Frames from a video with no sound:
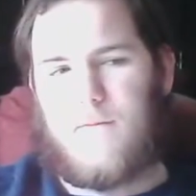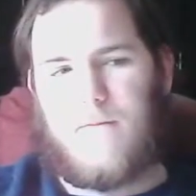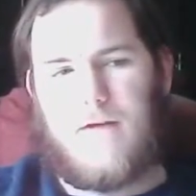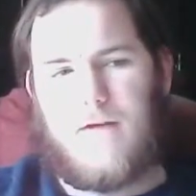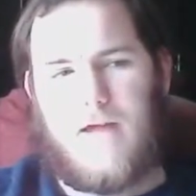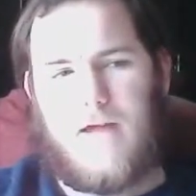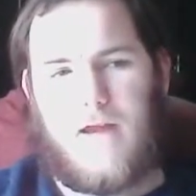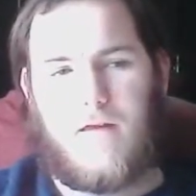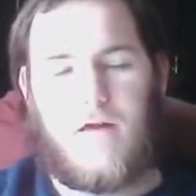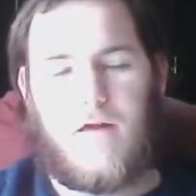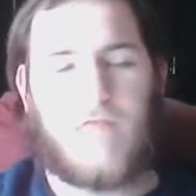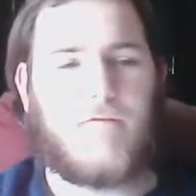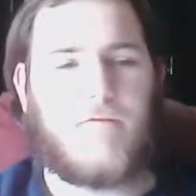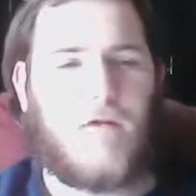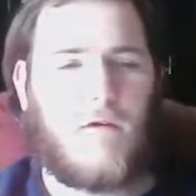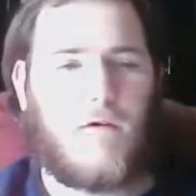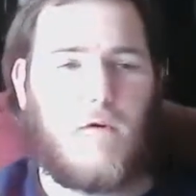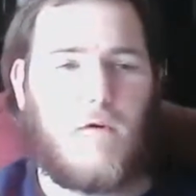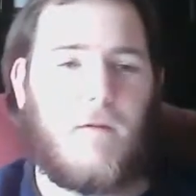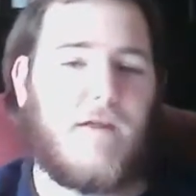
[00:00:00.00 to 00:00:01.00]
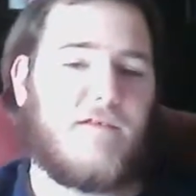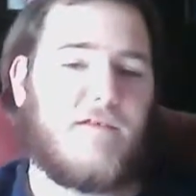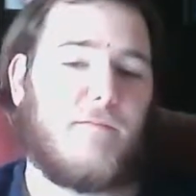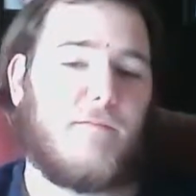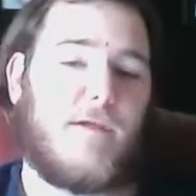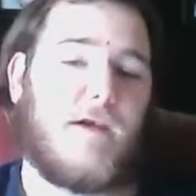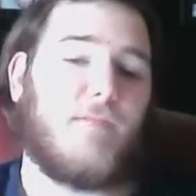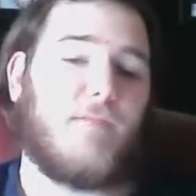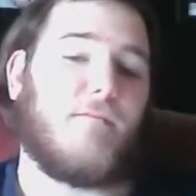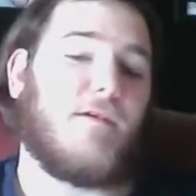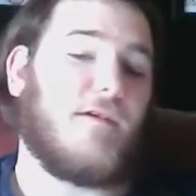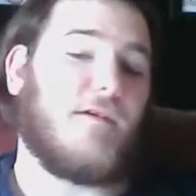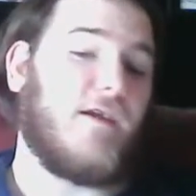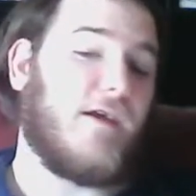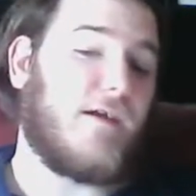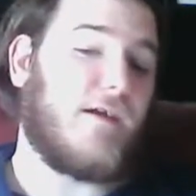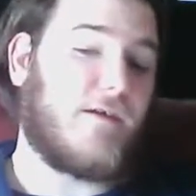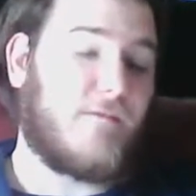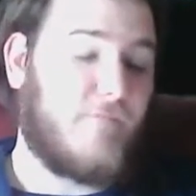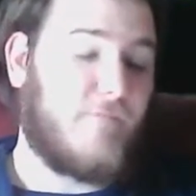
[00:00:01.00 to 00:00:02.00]
And kind of you'll go back to being on
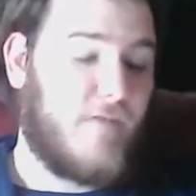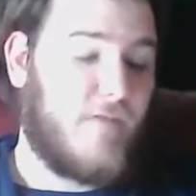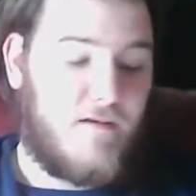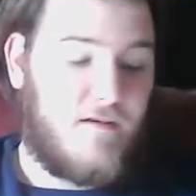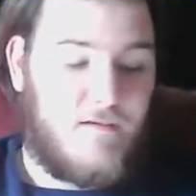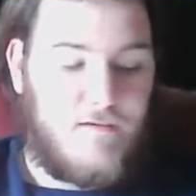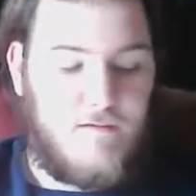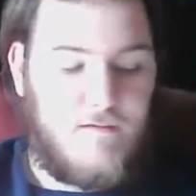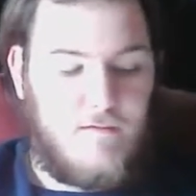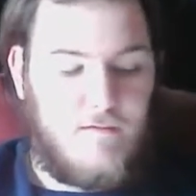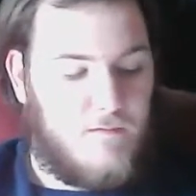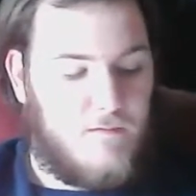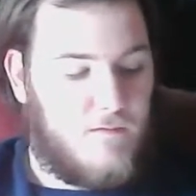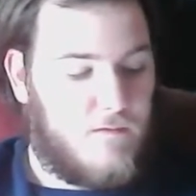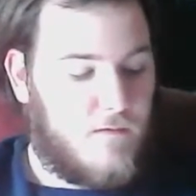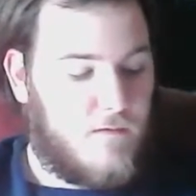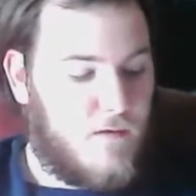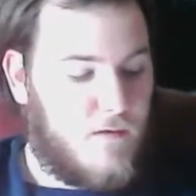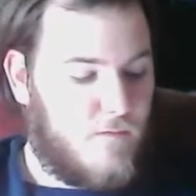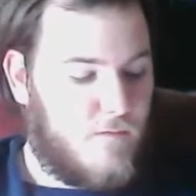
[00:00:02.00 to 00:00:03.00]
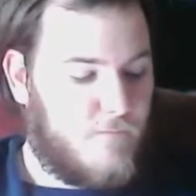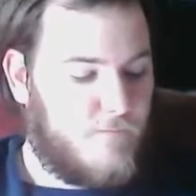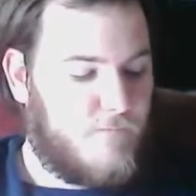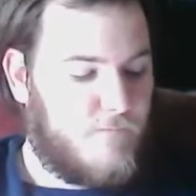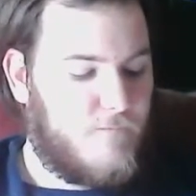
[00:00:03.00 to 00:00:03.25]
Monday, then, you